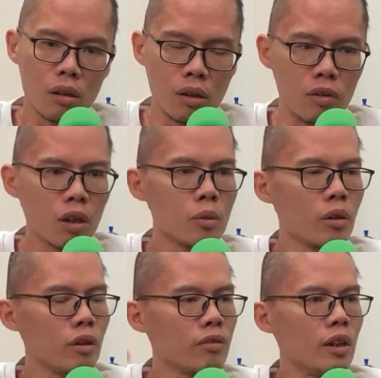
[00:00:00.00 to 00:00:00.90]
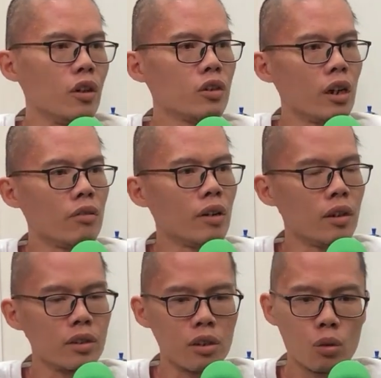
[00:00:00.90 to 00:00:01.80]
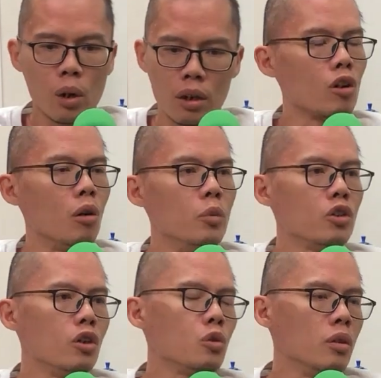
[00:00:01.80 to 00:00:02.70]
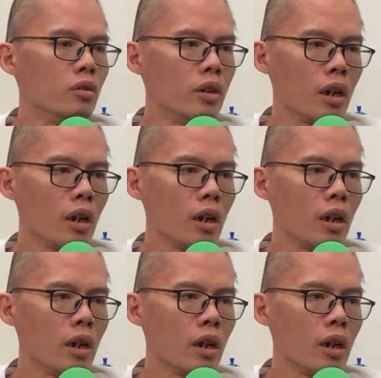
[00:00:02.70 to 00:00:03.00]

in terms of the financial advice, it's quite commissions driven,